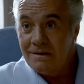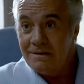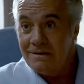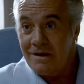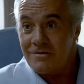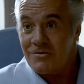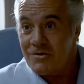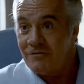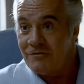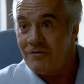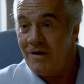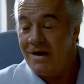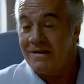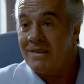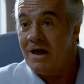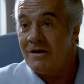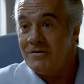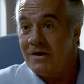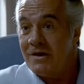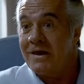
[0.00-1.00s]
Next you find
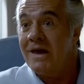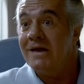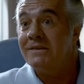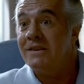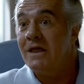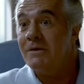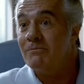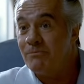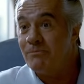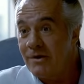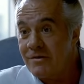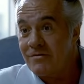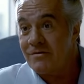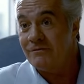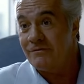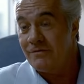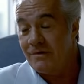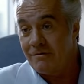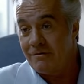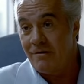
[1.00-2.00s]
out you can't take
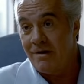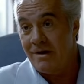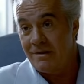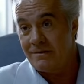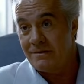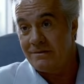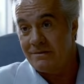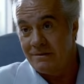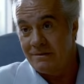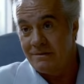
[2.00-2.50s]
pissing for granted.